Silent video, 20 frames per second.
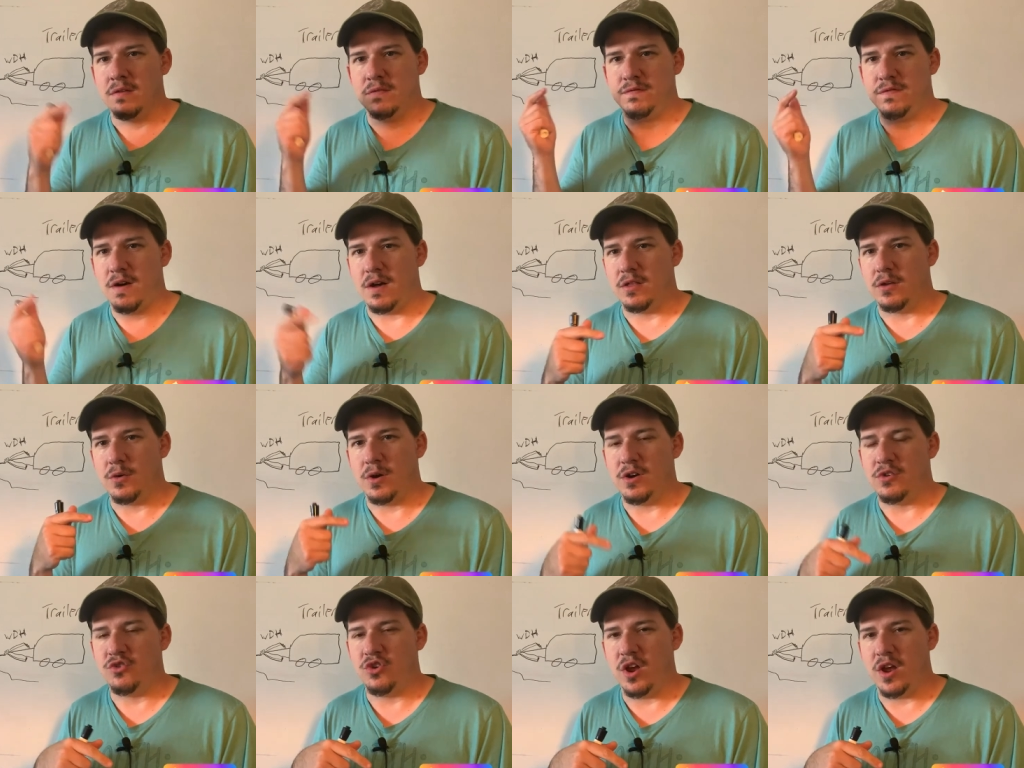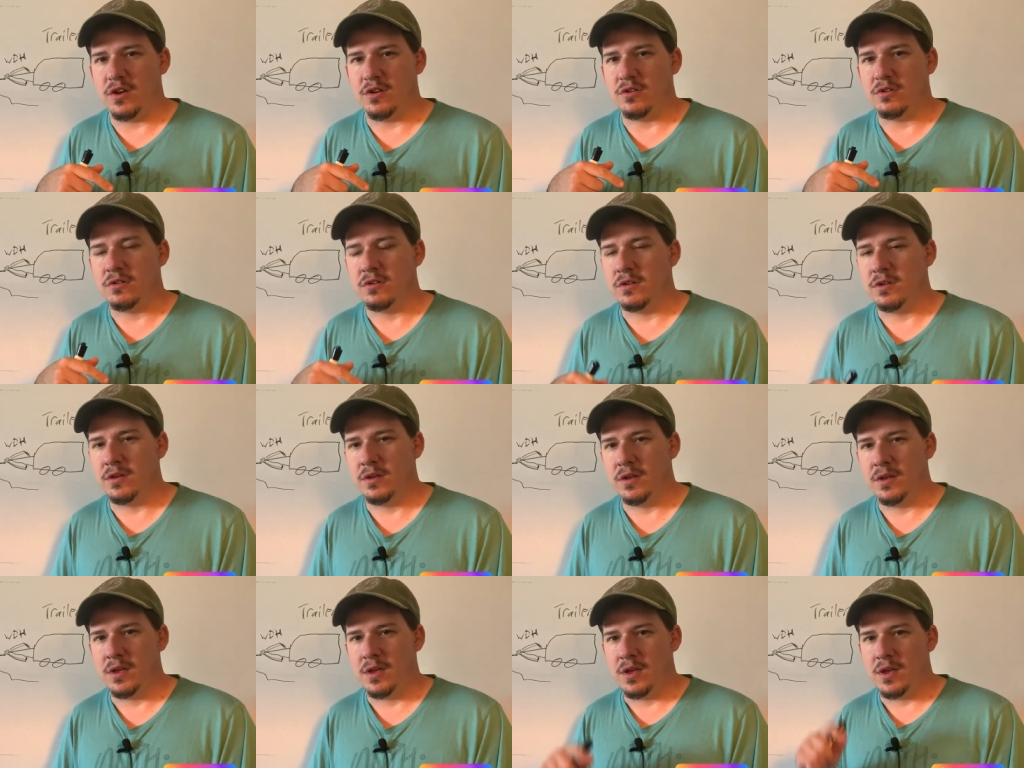follow our channel,
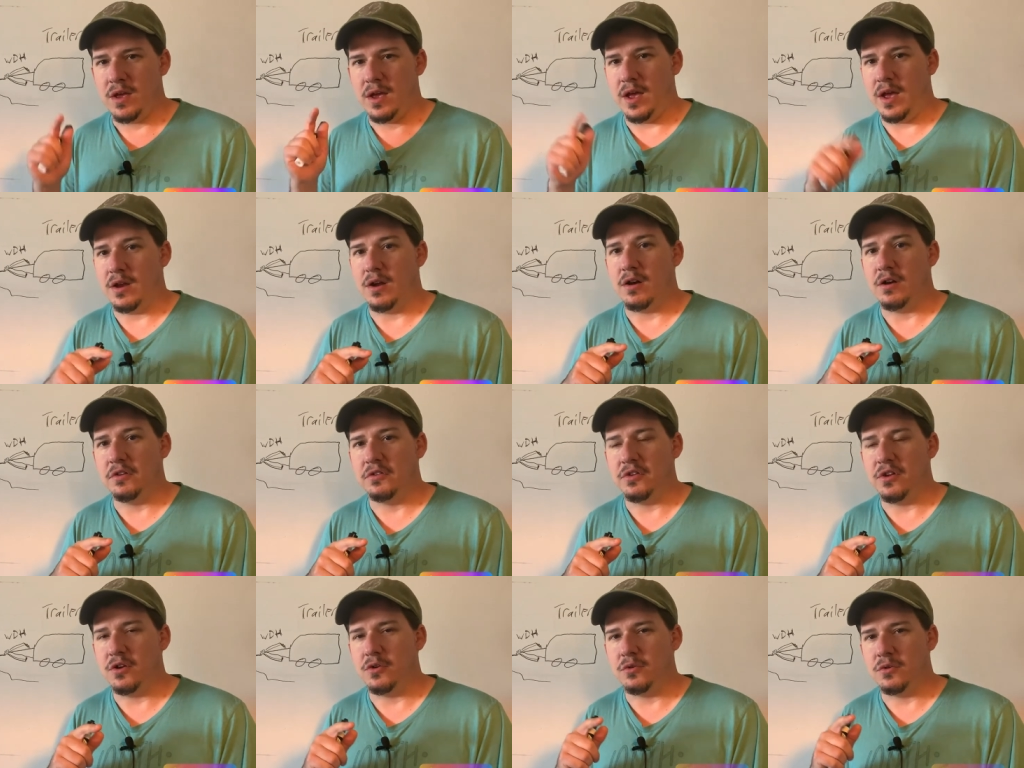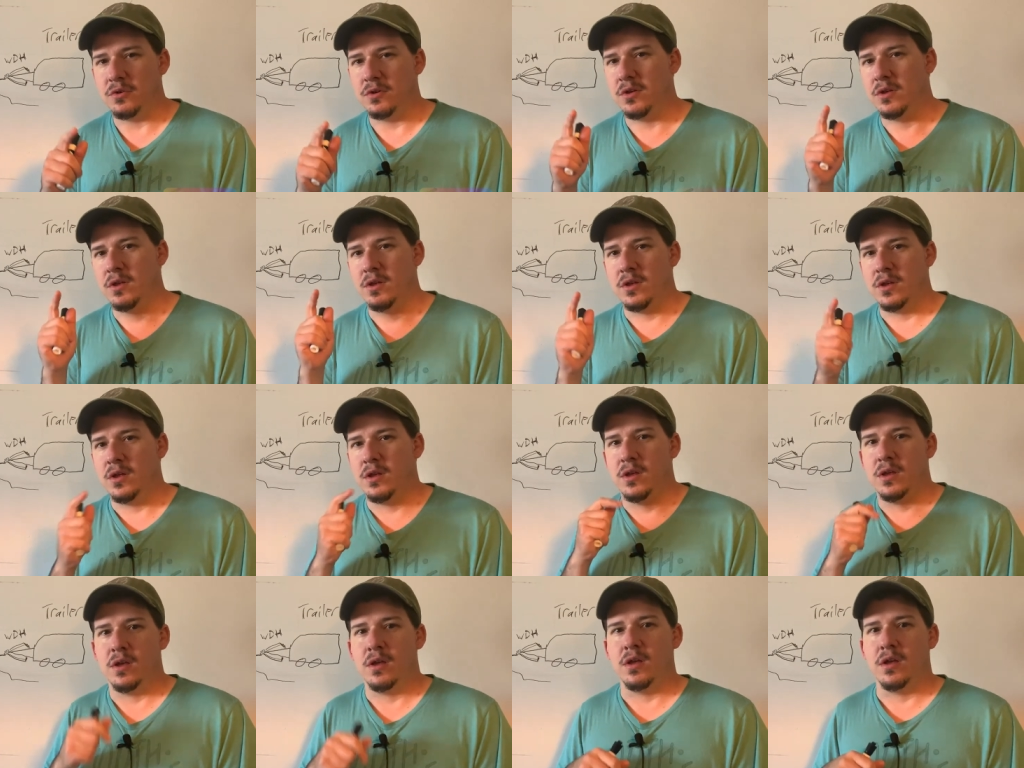and also
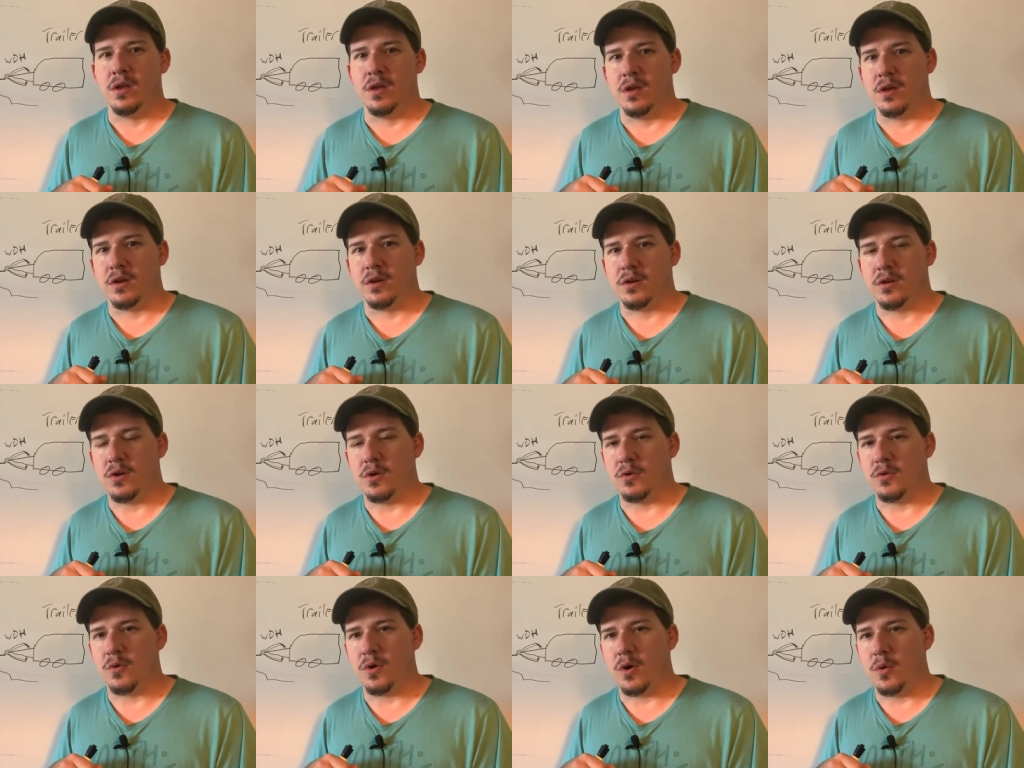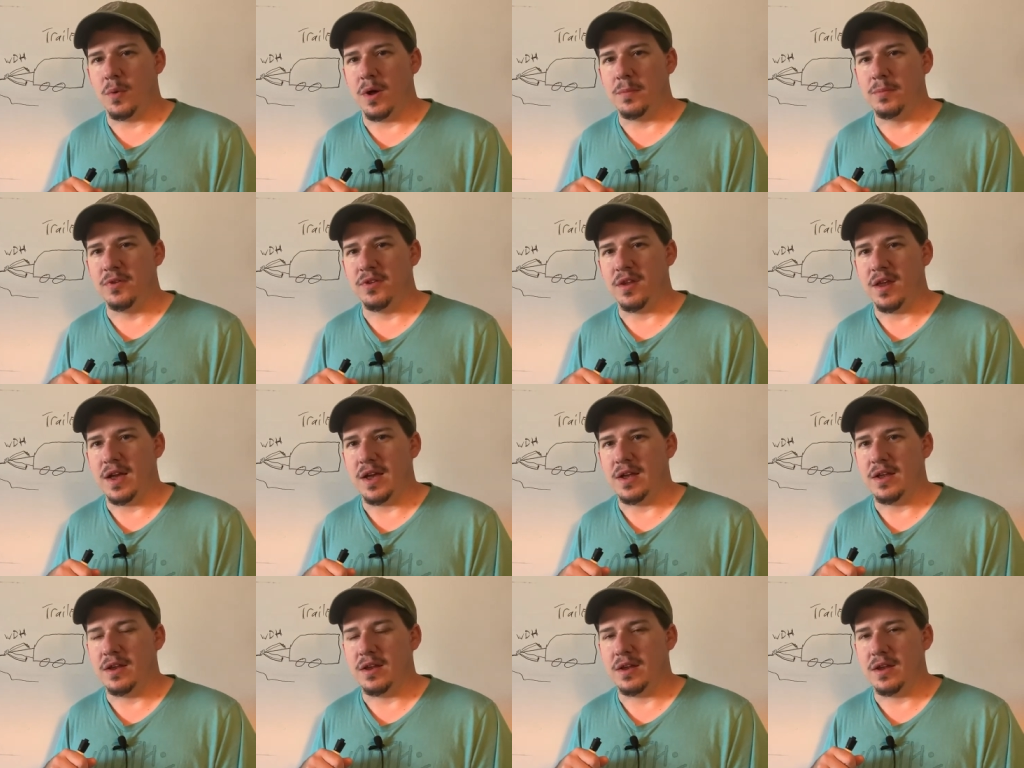go to our website,